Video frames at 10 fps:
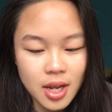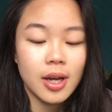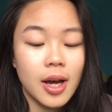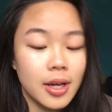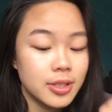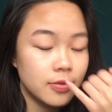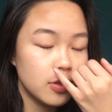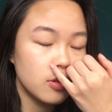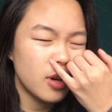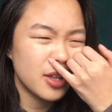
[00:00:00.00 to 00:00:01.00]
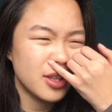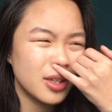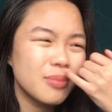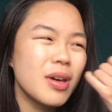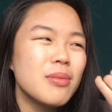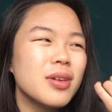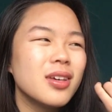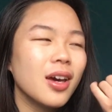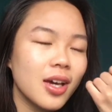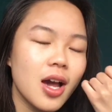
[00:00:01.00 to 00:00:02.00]
interview, I think
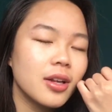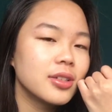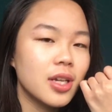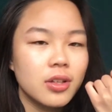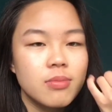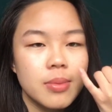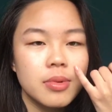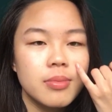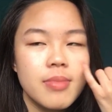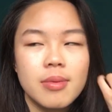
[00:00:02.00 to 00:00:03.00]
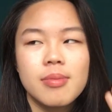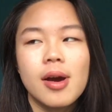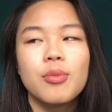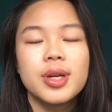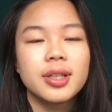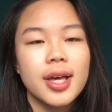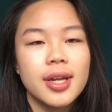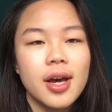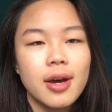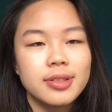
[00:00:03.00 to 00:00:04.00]
maybe, I can't exactly remember, maybe about a week
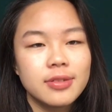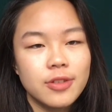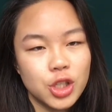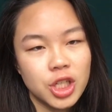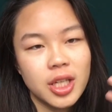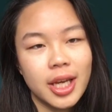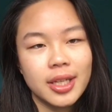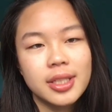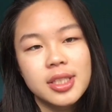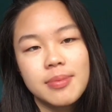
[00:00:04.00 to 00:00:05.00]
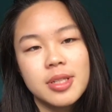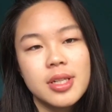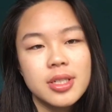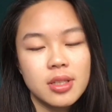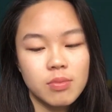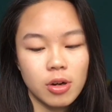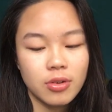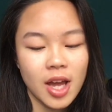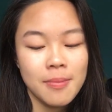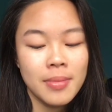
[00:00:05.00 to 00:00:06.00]
later I was officially like accepted into the
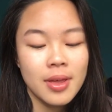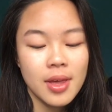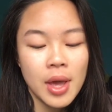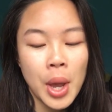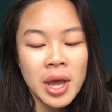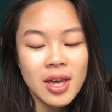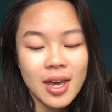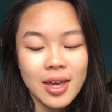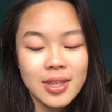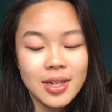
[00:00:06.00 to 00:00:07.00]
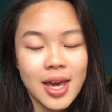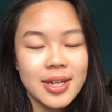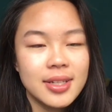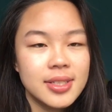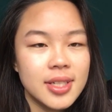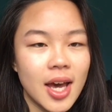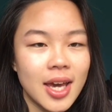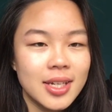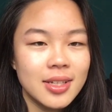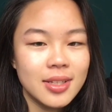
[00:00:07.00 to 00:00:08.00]
program. And then I had to
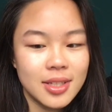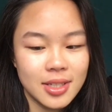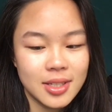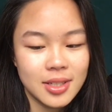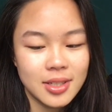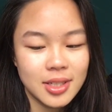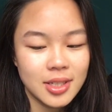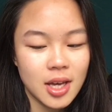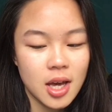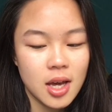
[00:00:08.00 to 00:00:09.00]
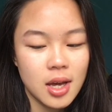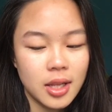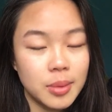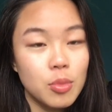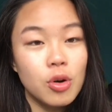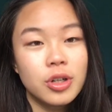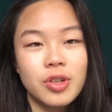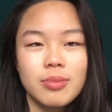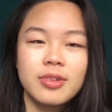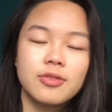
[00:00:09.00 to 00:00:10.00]
sign the like more
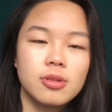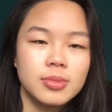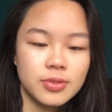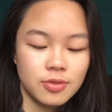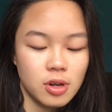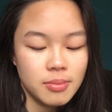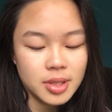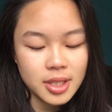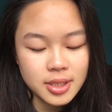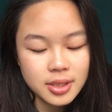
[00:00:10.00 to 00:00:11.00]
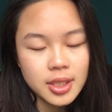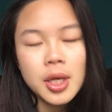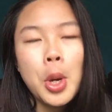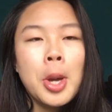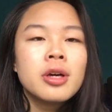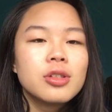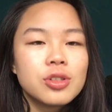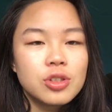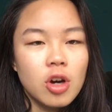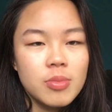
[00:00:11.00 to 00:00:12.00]
agreement forms from the Italy.
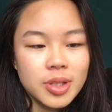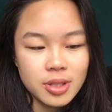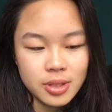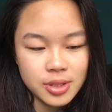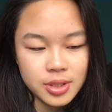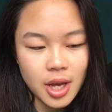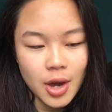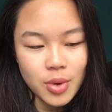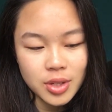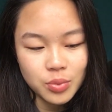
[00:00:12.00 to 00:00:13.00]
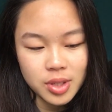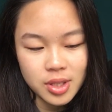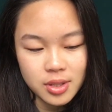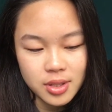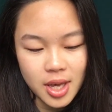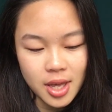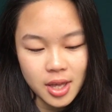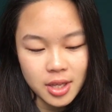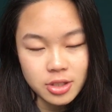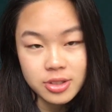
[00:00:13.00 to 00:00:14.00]
So because I went with a New